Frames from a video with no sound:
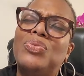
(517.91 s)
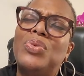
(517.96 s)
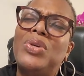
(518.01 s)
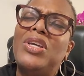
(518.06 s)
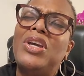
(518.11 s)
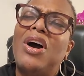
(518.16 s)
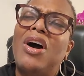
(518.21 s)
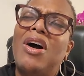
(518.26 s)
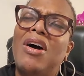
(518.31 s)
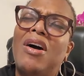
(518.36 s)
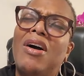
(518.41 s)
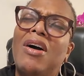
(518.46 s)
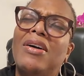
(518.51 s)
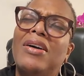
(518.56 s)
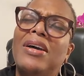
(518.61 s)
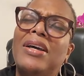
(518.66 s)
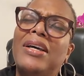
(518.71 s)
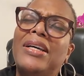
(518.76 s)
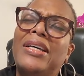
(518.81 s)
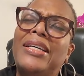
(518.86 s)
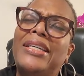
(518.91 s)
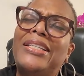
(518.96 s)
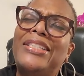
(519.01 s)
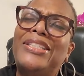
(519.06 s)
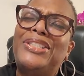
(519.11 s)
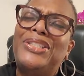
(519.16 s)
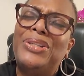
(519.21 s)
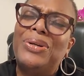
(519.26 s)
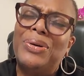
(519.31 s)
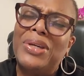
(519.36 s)
We are
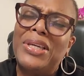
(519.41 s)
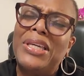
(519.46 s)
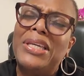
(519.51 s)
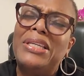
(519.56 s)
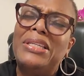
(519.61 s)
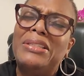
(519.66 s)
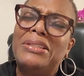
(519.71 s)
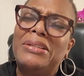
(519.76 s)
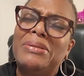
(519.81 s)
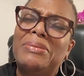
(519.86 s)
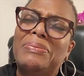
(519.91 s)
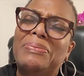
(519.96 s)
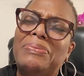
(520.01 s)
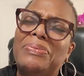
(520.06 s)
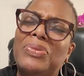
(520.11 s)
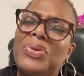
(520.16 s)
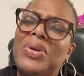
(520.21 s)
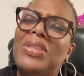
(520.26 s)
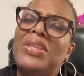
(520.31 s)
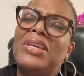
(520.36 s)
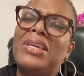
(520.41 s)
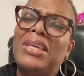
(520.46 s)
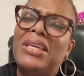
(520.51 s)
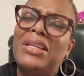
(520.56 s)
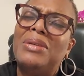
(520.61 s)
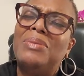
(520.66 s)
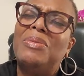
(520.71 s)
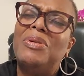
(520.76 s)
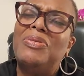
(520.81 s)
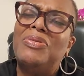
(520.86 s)
your kingdom. We are the
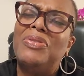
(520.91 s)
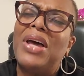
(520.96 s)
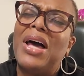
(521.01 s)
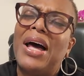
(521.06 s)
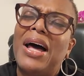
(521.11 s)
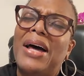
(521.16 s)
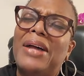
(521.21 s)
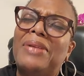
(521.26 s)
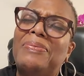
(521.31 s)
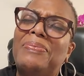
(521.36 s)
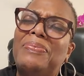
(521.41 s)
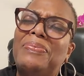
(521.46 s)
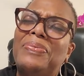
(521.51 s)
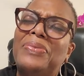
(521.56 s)
kingdom of God.